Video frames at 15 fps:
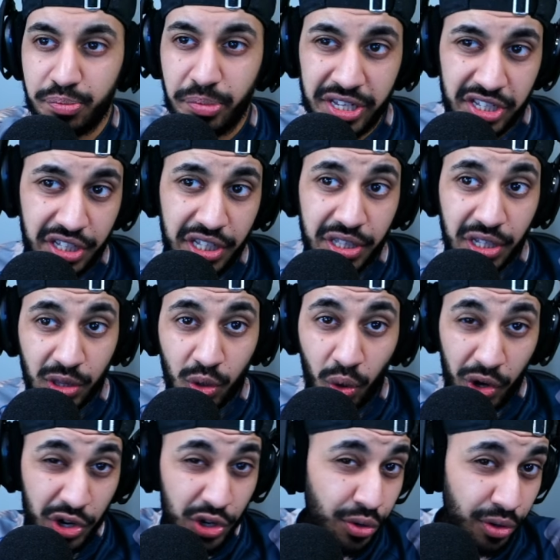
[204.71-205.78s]
Basically, the
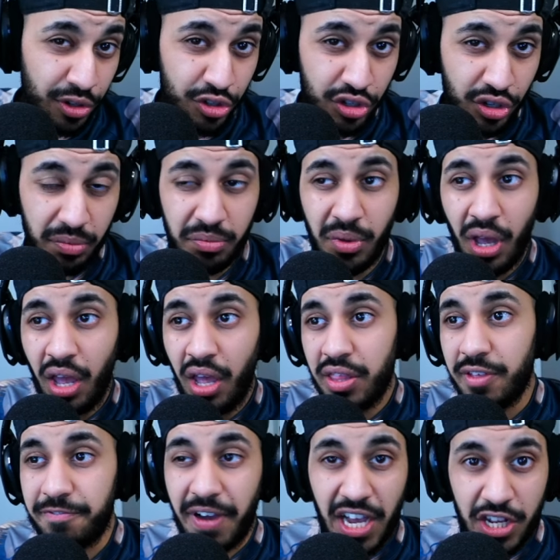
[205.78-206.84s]
lower you go in zoom,
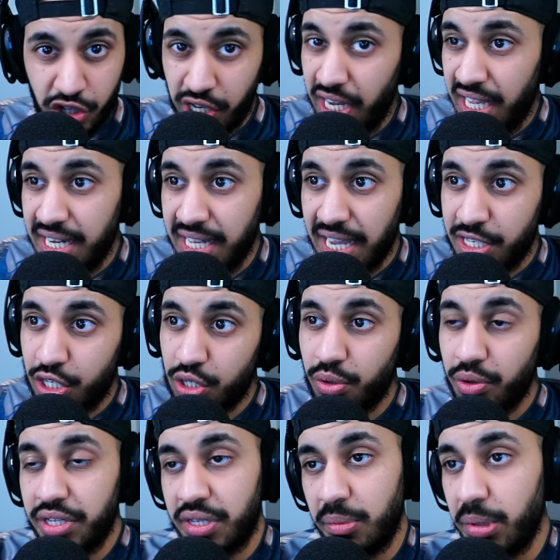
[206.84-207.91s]
the faster your ADS is
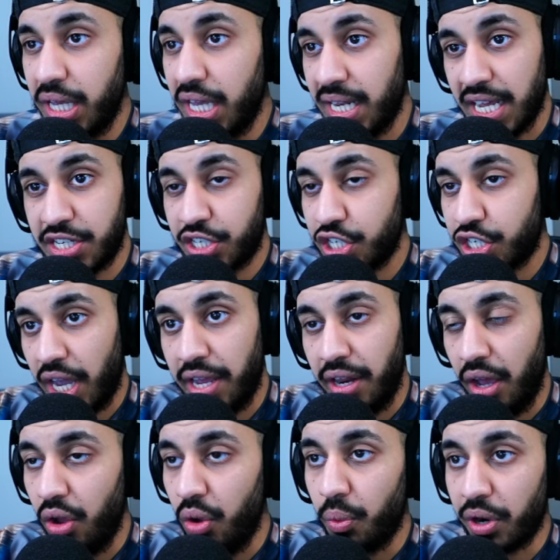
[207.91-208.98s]
going to be, and that's just kind
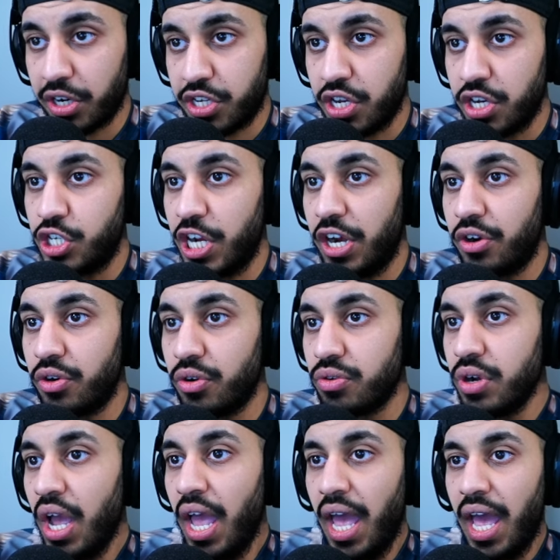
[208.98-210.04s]
of how it works in general.